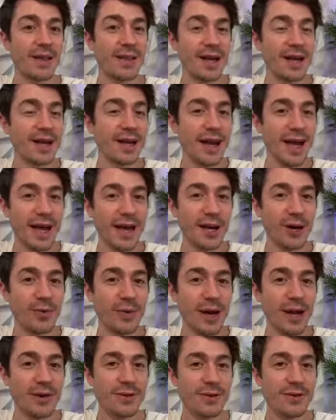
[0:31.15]
They could hang
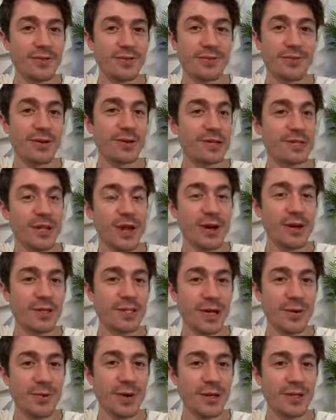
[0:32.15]
around for as long
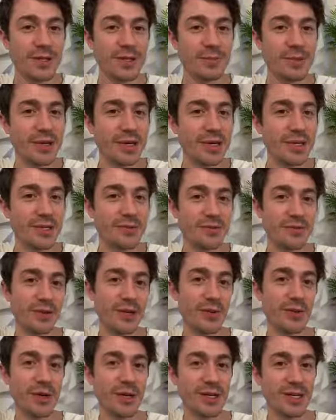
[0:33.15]
as they wanted because
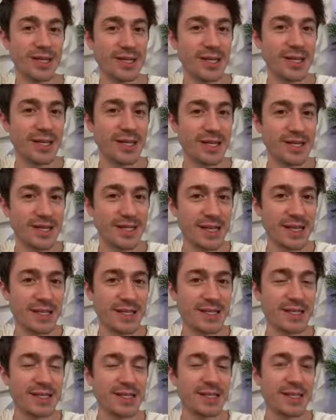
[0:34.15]
free will still
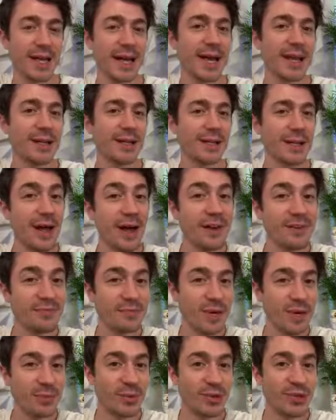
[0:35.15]
exists, and a lot
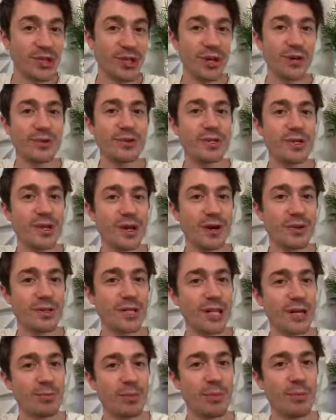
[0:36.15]
of people chose to go
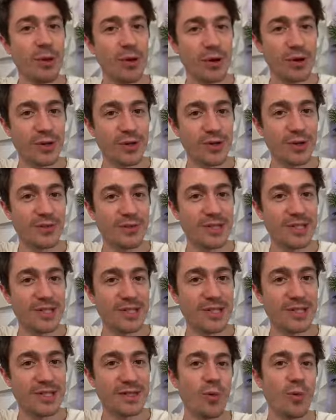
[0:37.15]
to their memorial
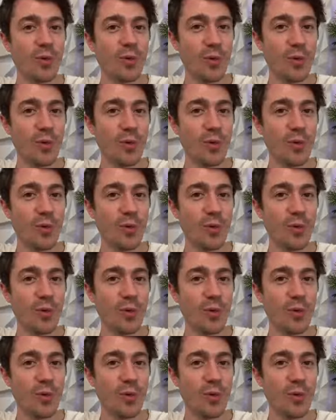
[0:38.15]
services.